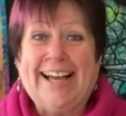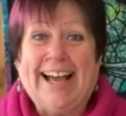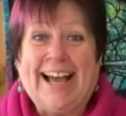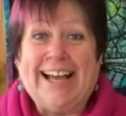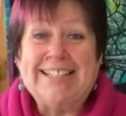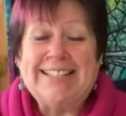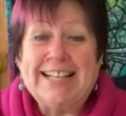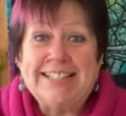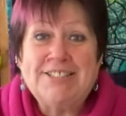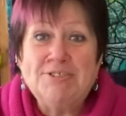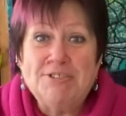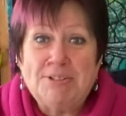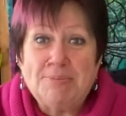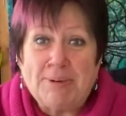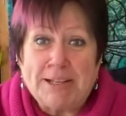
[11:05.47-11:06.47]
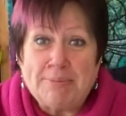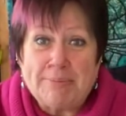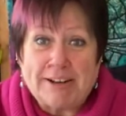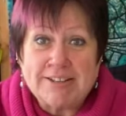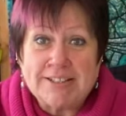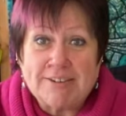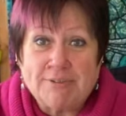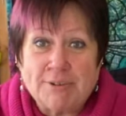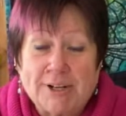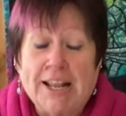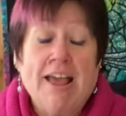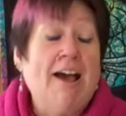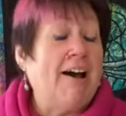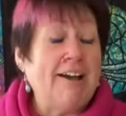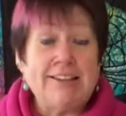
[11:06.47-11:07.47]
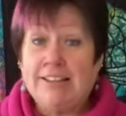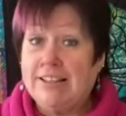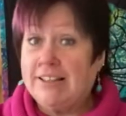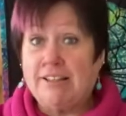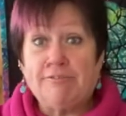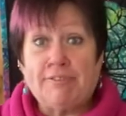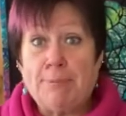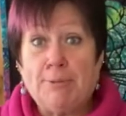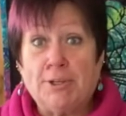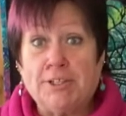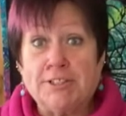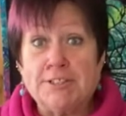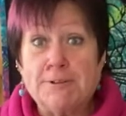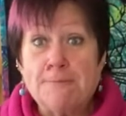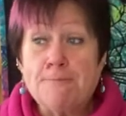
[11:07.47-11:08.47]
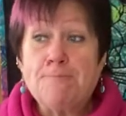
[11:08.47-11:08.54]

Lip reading: Has that suitably embarrassed everyone? I think that's fabulous.